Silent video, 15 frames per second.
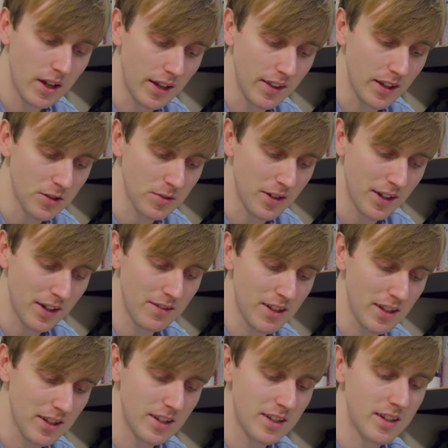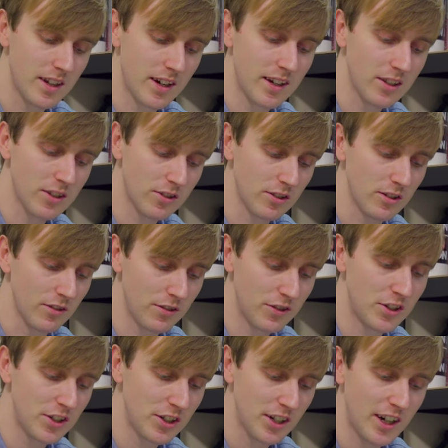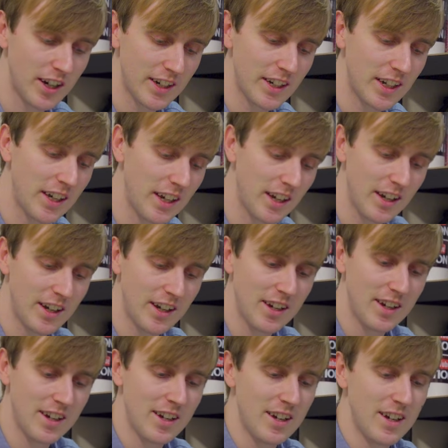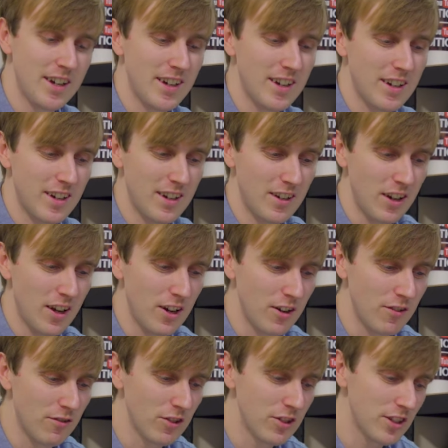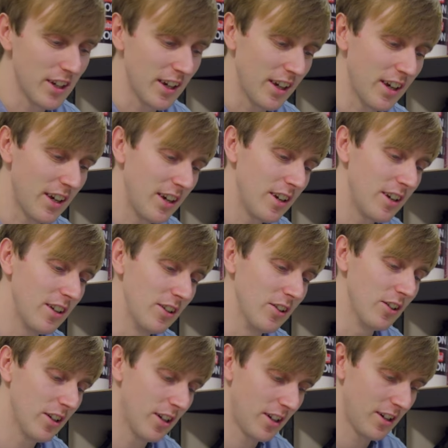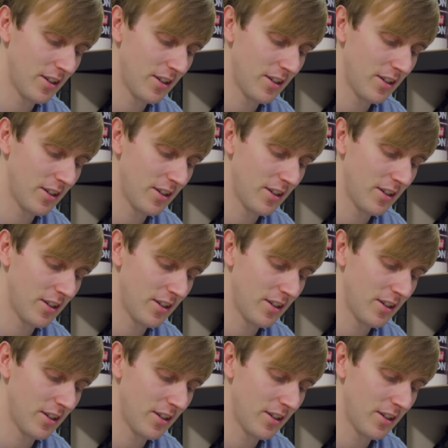and that's why it gives it this nice sort of shiny rustic look,